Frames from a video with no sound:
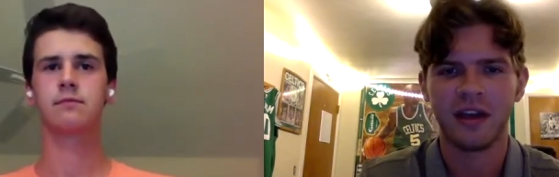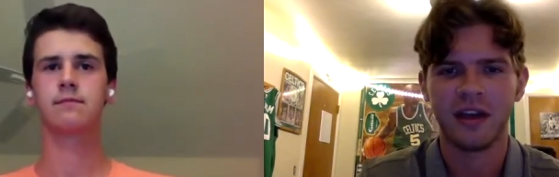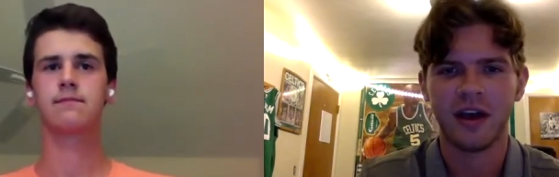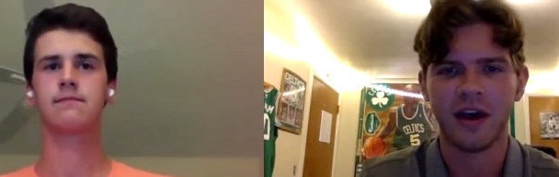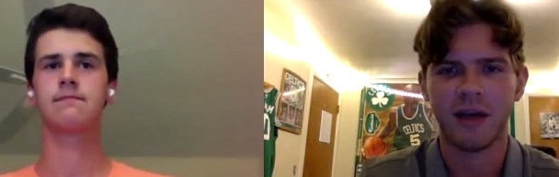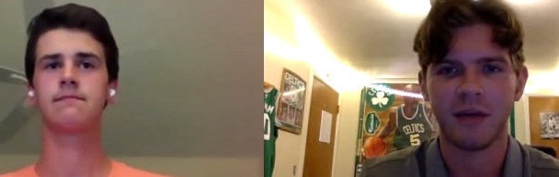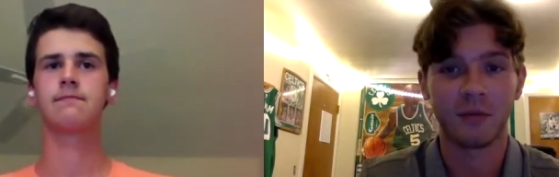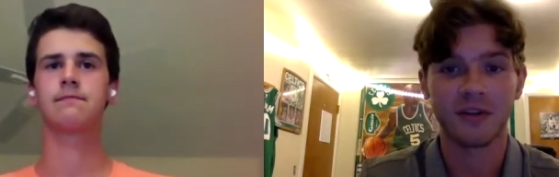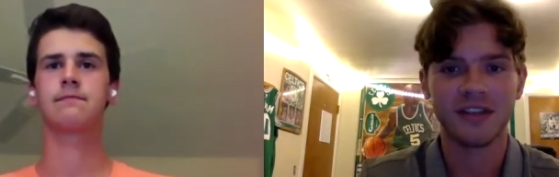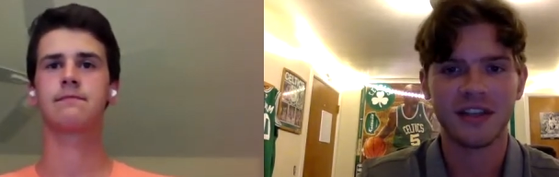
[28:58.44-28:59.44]
Speaker 1: um, and we're
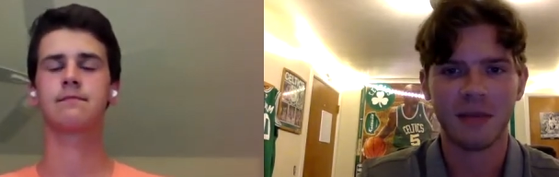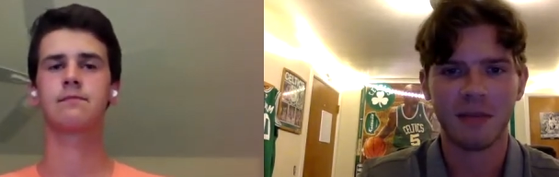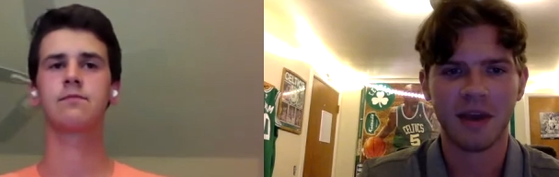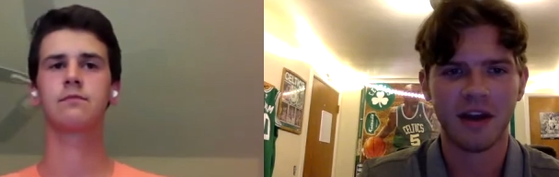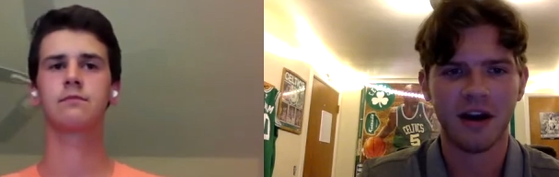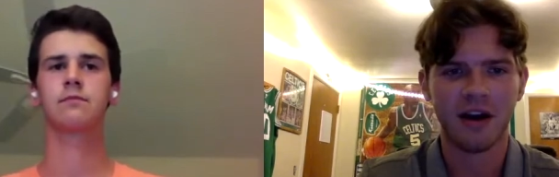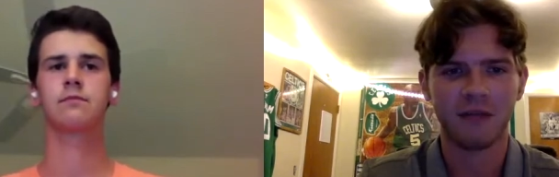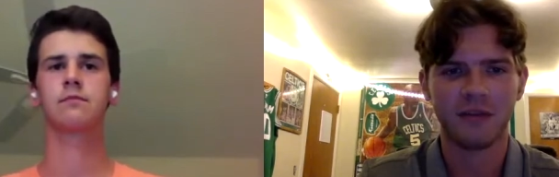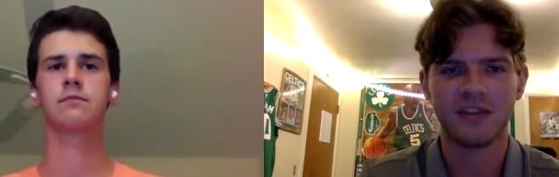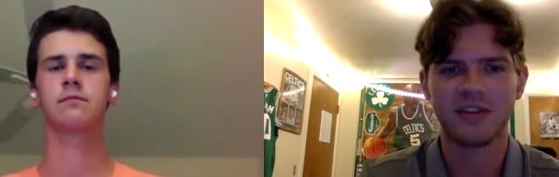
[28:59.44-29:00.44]
seeing that pay off
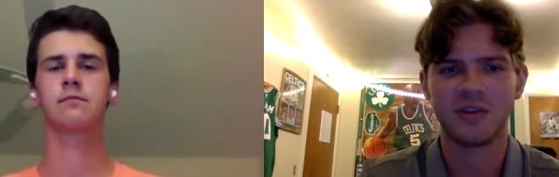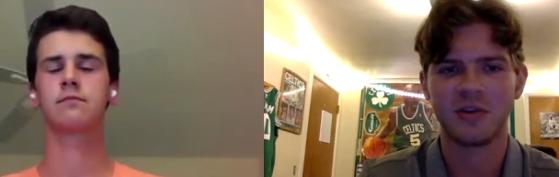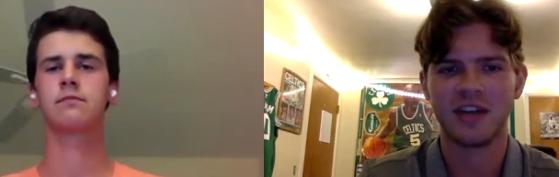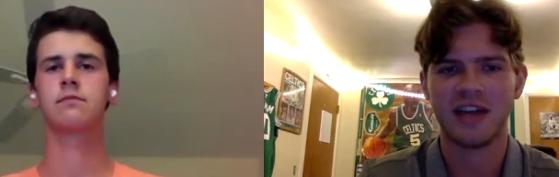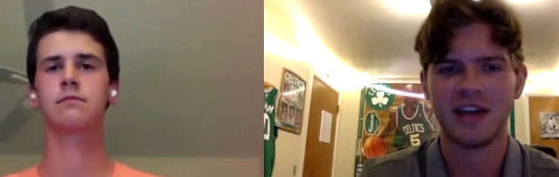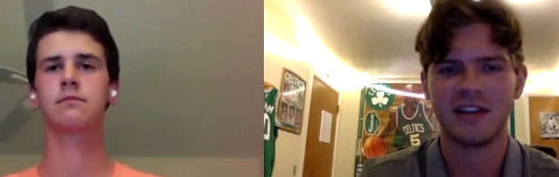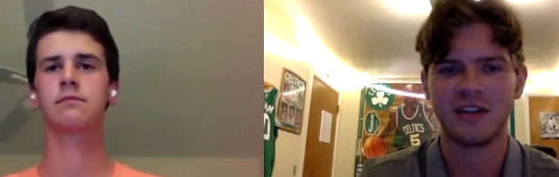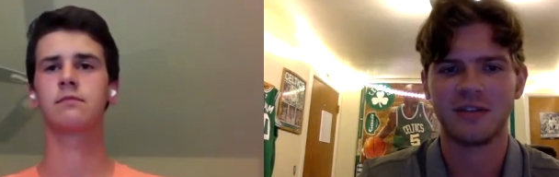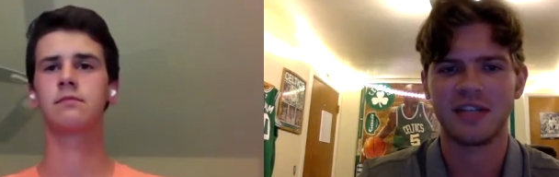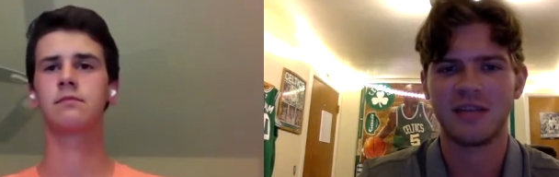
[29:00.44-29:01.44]
with these surging
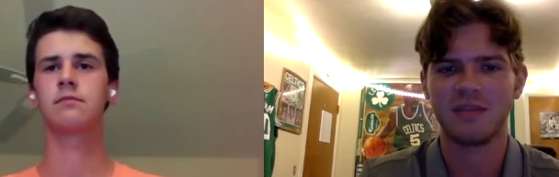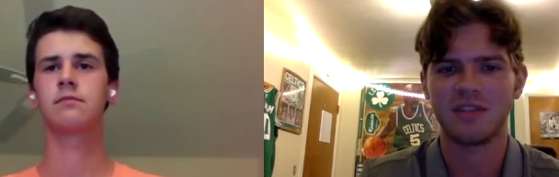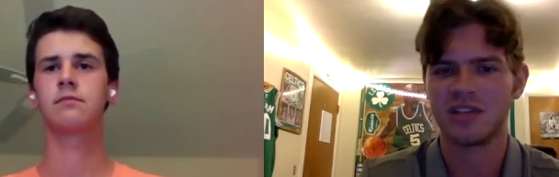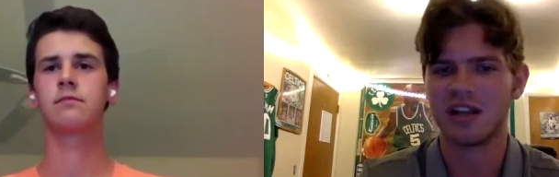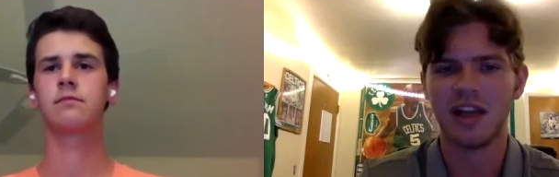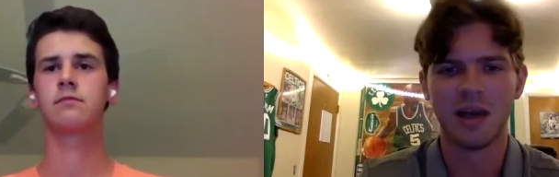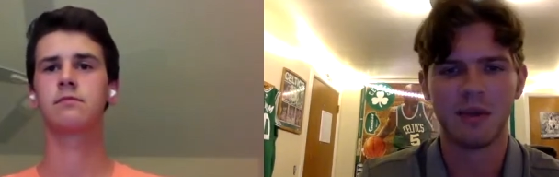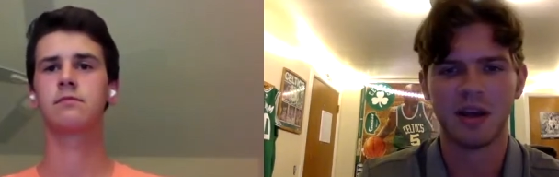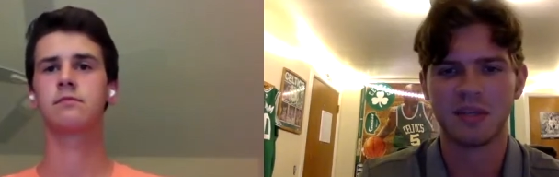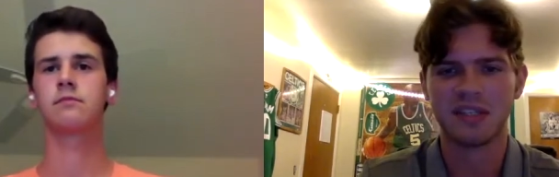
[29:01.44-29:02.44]
NHL teams just climbing
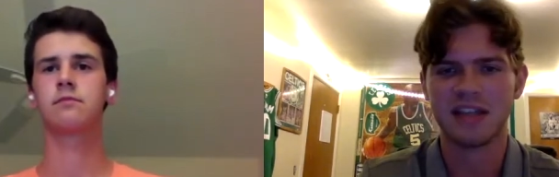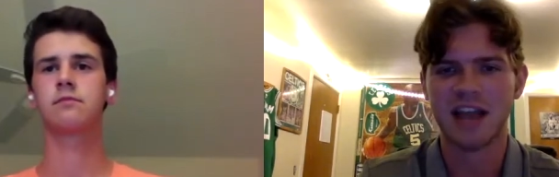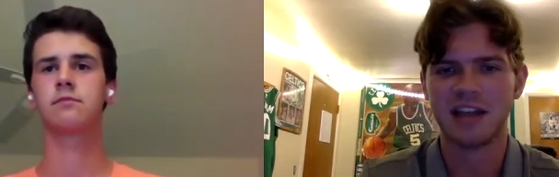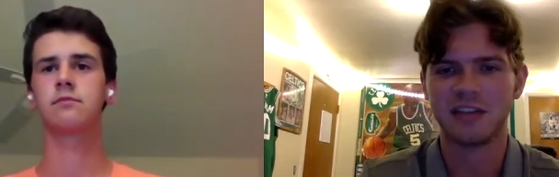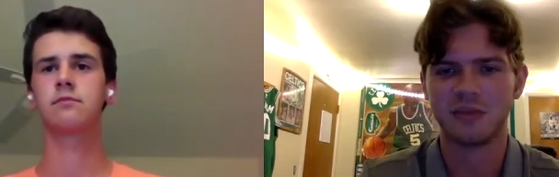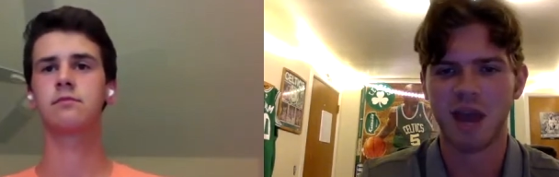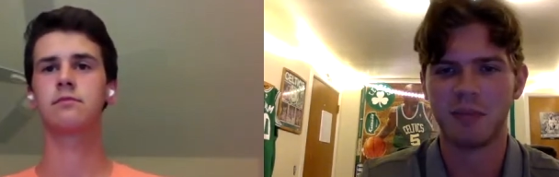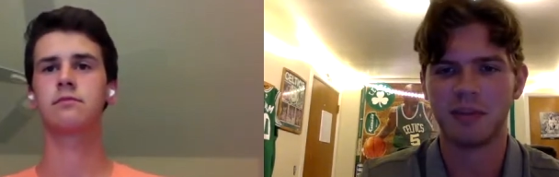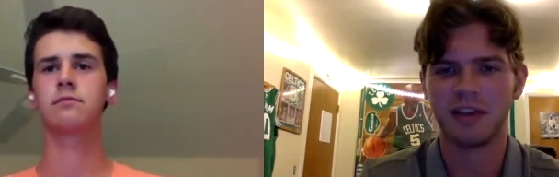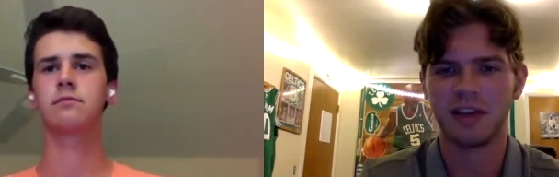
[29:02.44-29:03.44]
up the standings
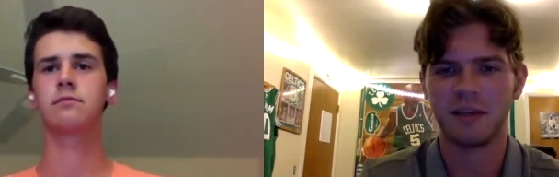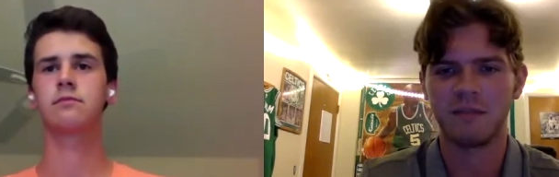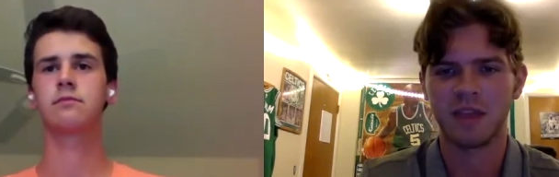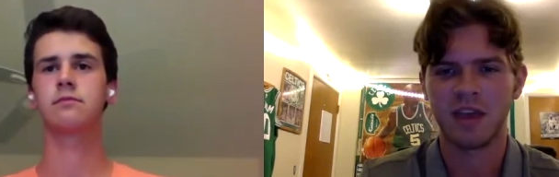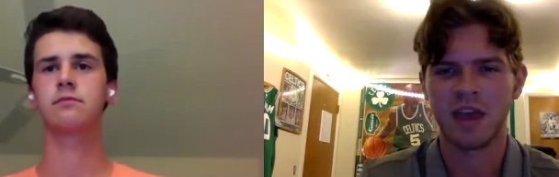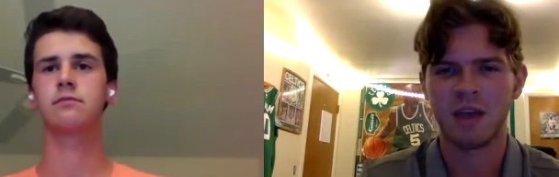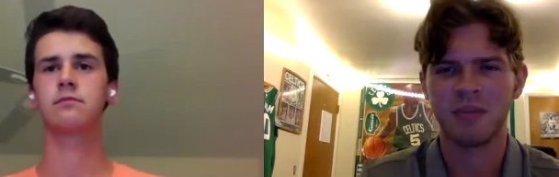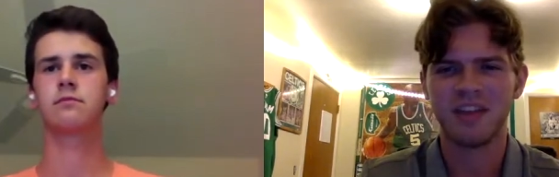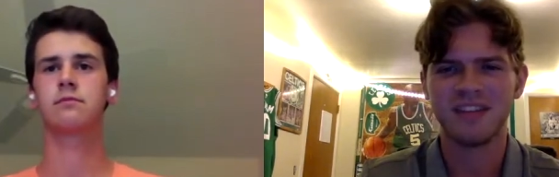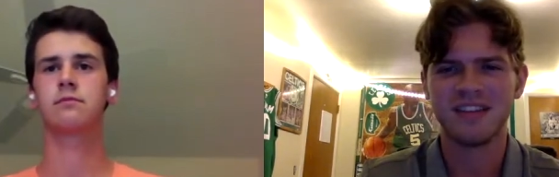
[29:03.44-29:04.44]
rapidly. But
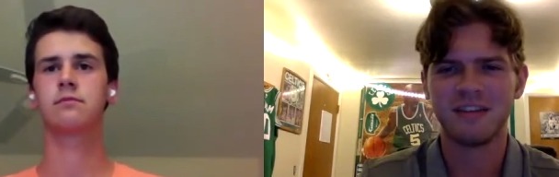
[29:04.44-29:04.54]
that said, it